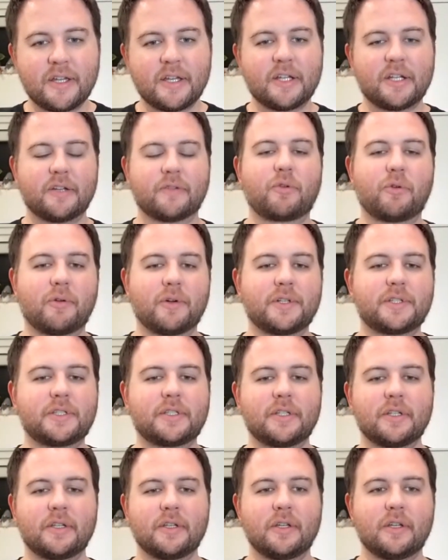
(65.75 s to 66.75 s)
And of
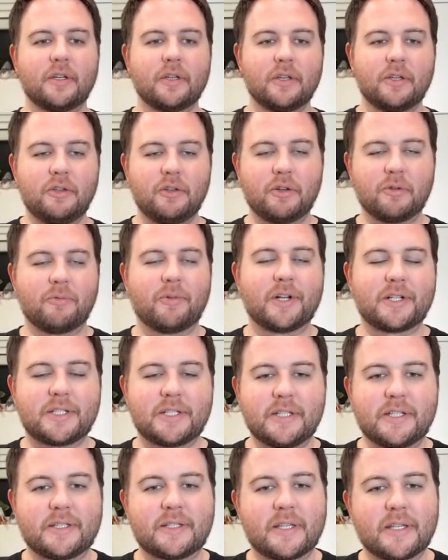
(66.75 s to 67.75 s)
course, you can watch
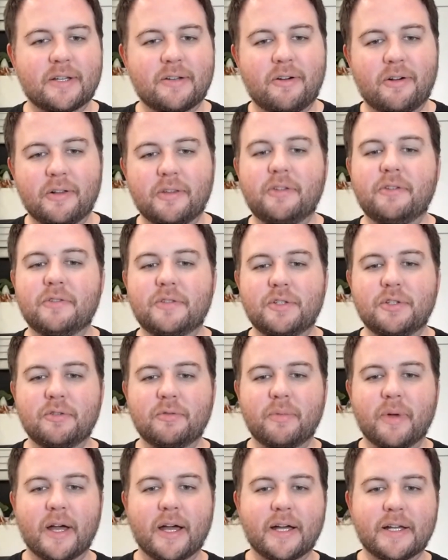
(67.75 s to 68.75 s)
this on YouTube
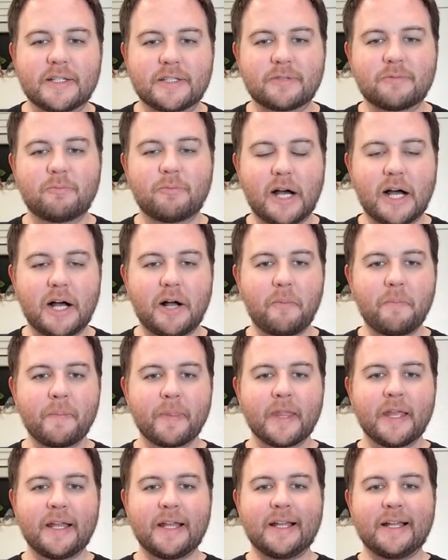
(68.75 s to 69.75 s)
as well.
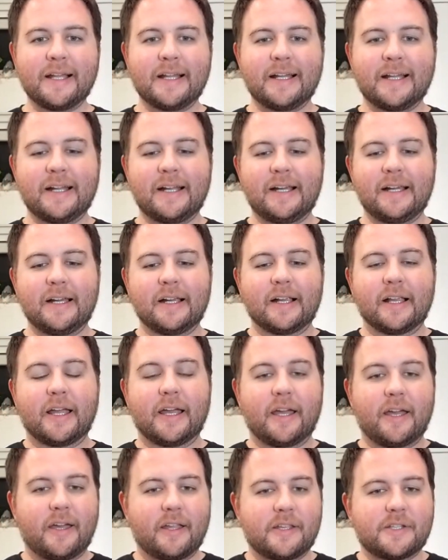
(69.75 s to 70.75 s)

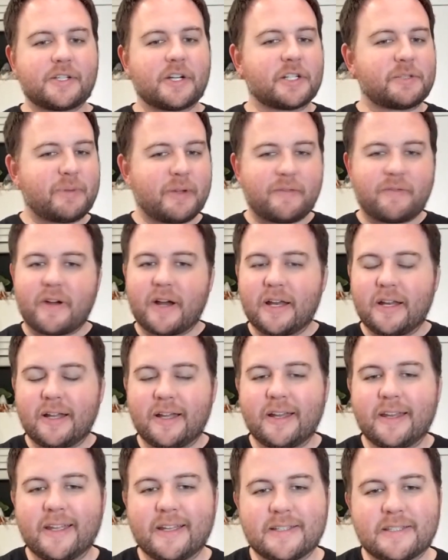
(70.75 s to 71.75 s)
And the Sharks played Friday
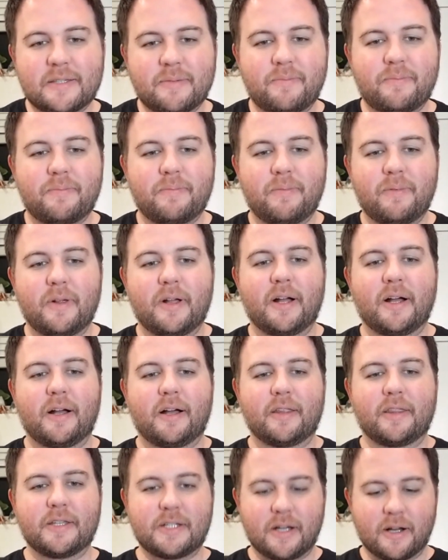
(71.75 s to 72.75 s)
night against the uh,
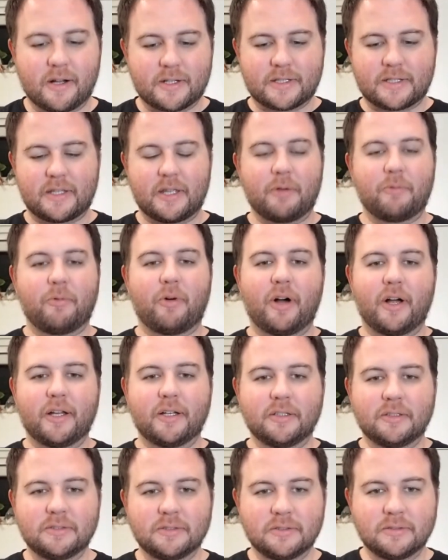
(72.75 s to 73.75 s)
the Ducks. They won.